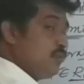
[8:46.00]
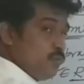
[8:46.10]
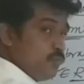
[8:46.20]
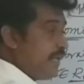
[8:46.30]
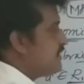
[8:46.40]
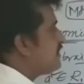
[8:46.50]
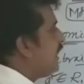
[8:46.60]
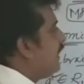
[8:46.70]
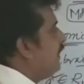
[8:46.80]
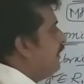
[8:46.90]
What I
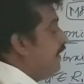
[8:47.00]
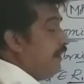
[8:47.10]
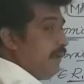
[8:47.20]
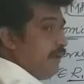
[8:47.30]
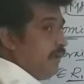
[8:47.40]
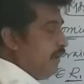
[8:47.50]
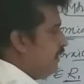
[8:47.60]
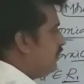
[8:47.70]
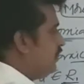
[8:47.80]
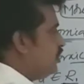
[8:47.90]
said? A
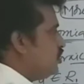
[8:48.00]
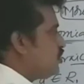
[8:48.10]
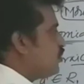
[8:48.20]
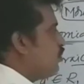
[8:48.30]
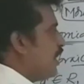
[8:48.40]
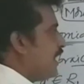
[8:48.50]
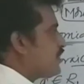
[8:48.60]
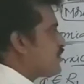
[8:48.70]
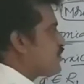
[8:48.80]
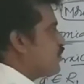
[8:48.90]
into
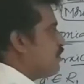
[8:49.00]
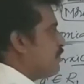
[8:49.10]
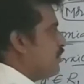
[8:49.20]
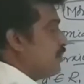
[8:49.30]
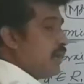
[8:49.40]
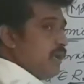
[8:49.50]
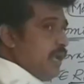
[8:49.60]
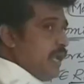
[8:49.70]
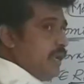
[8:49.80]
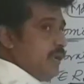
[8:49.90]
x to the power
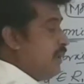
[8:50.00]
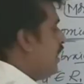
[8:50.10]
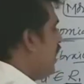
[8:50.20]
n.